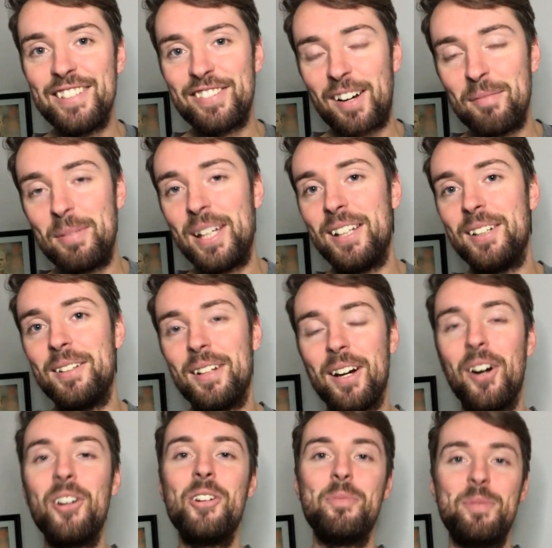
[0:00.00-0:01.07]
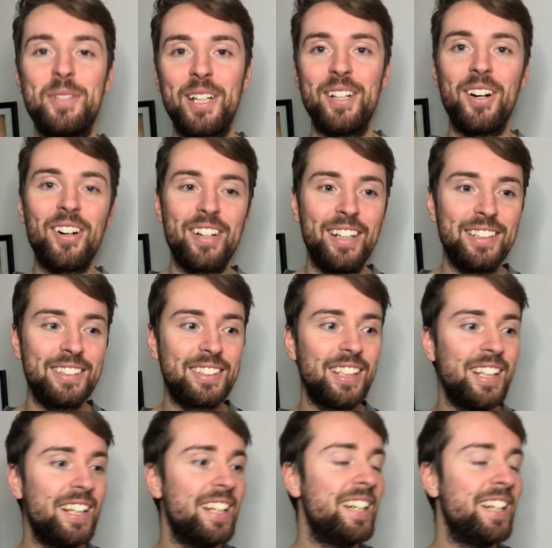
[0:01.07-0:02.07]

if I'm being 100% honest.